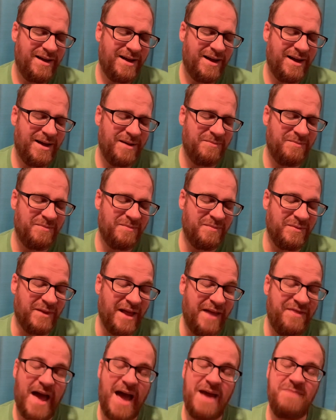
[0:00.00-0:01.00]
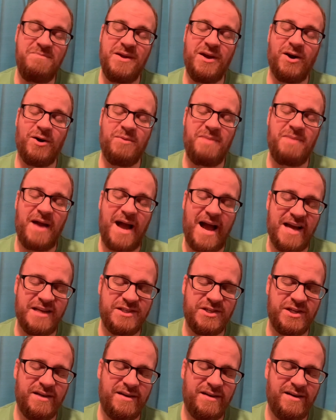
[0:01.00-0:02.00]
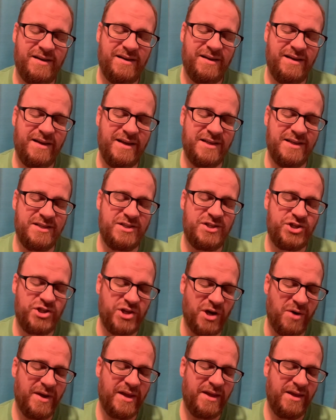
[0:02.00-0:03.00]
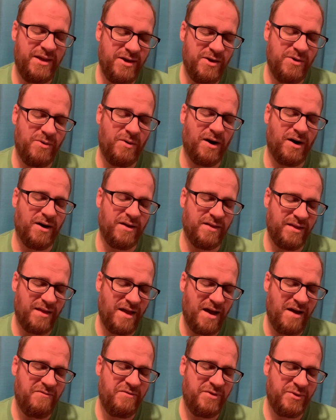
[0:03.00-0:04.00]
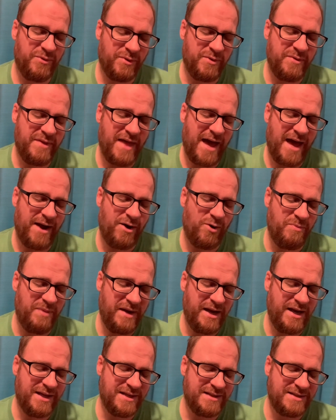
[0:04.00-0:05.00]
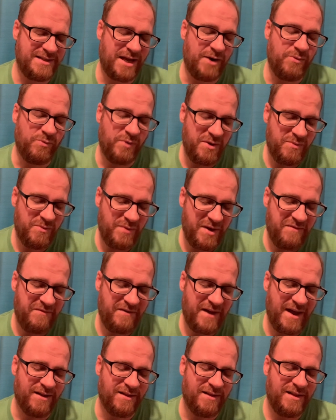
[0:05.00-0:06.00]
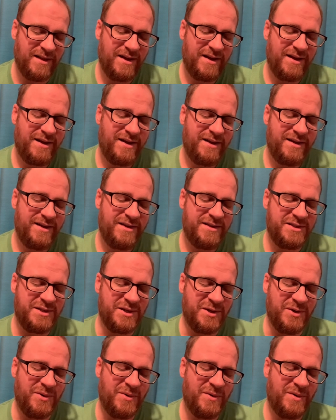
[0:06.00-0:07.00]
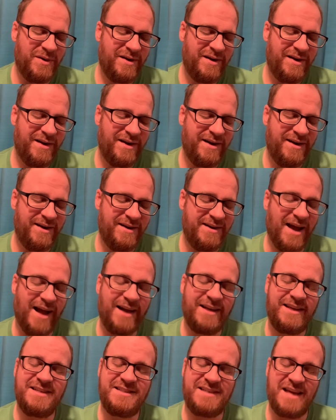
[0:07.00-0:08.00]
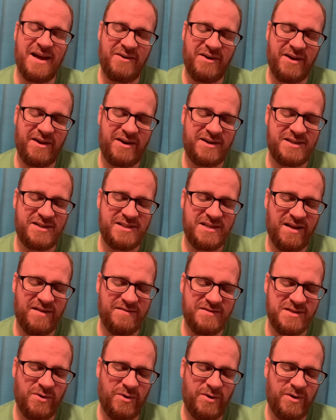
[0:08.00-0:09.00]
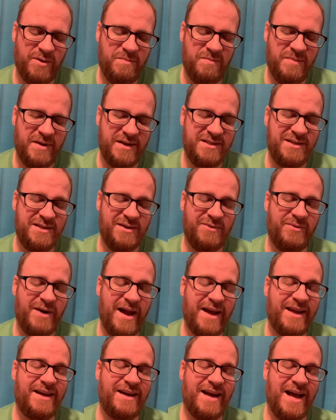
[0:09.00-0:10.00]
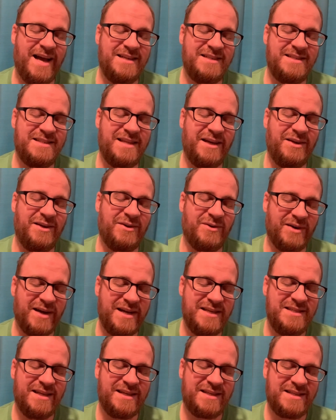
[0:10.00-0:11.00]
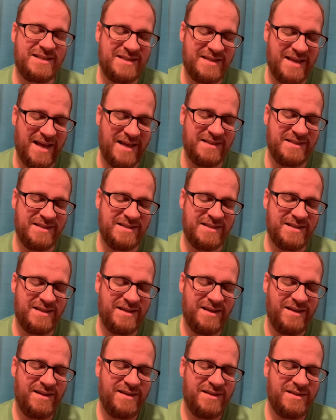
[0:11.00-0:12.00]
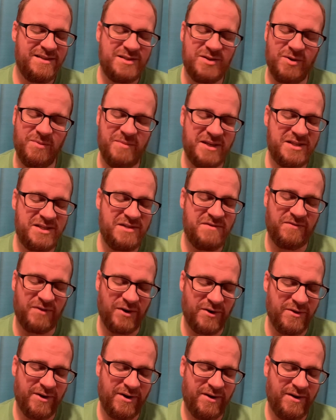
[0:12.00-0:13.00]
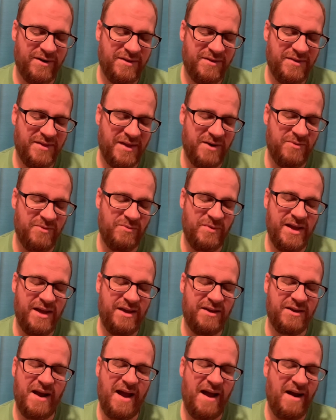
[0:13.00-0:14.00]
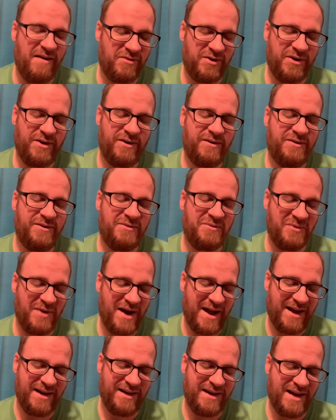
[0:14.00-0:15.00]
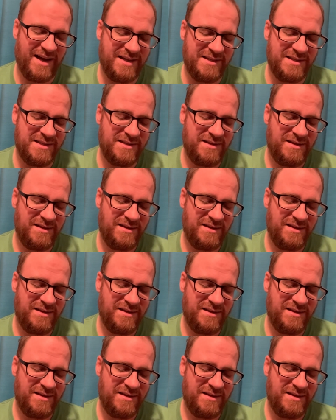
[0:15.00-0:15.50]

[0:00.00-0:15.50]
Um, let that be our passion, is showing you our love through that obedience. And when we fail, to not get down on ourselves, Lord, but to recognize that grace extends so much further than we could ever recognize.